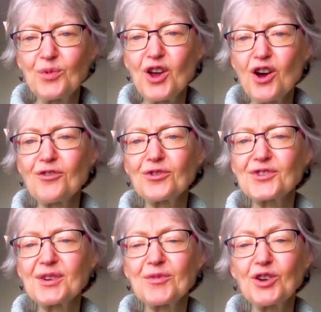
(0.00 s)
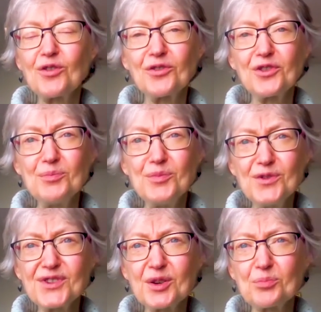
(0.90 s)
We offer something called the
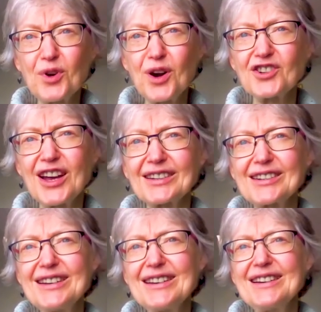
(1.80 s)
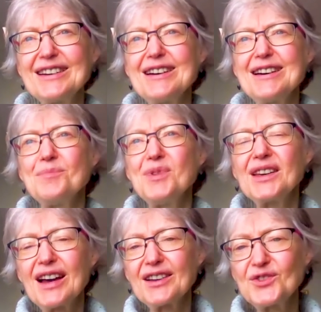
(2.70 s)
Music Project.
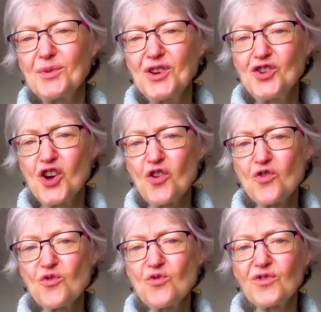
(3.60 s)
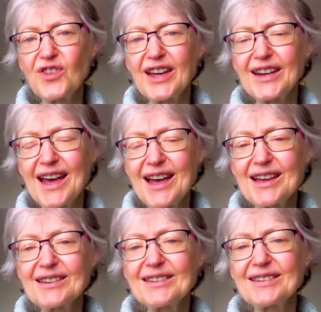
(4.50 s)
Because we know that
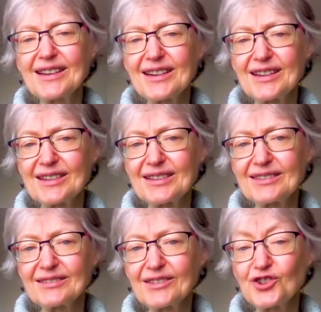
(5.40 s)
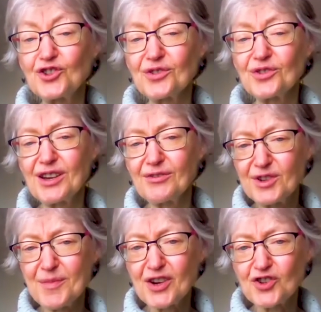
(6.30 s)
as the journey
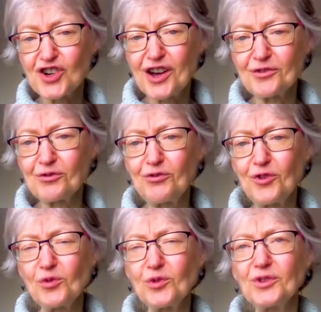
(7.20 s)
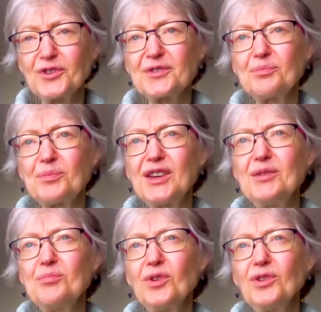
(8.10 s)
of dementia unfolds,
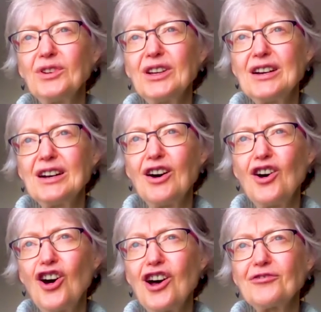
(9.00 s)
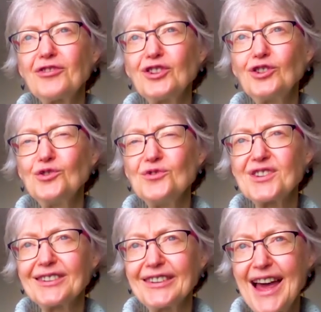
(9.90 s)
people often
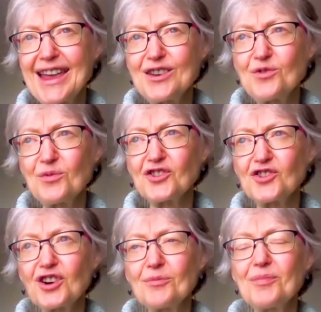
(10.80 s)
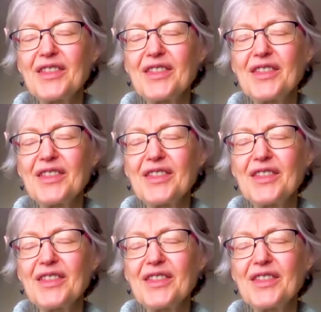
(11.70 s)
lose language,